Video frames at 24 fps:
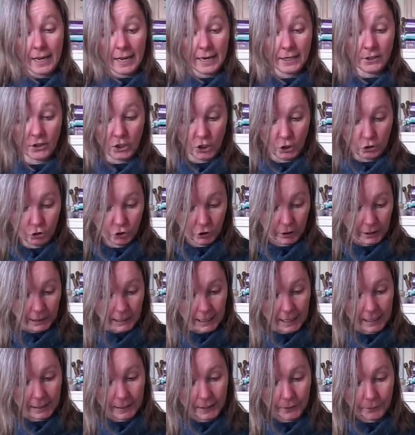as it usually
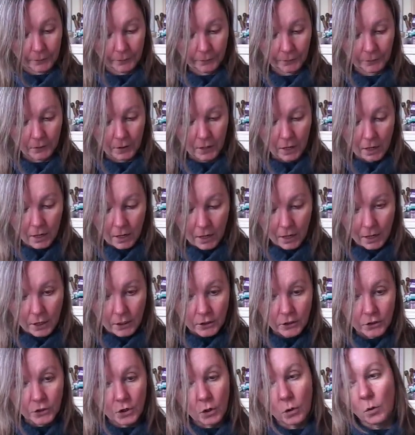does.
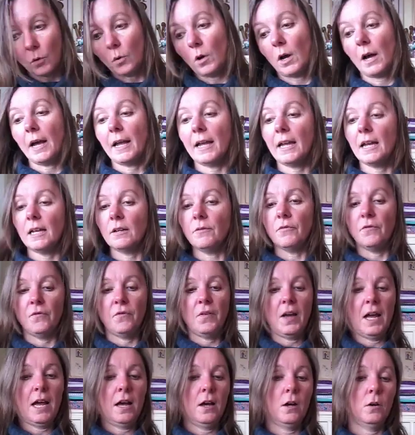So I had
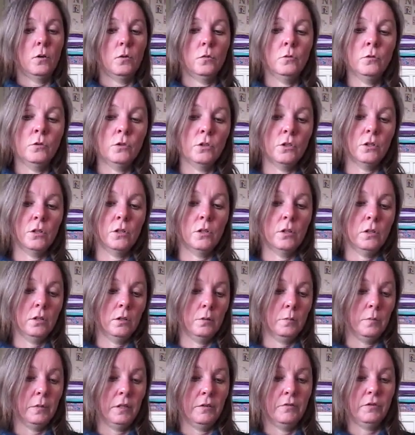found,
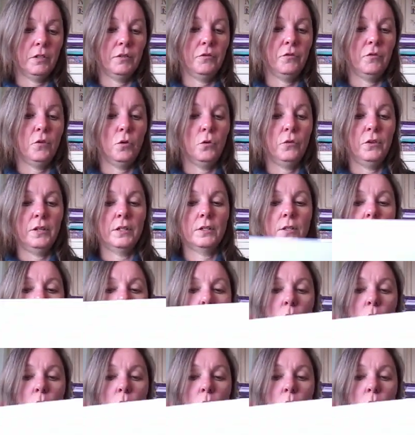I have to fold this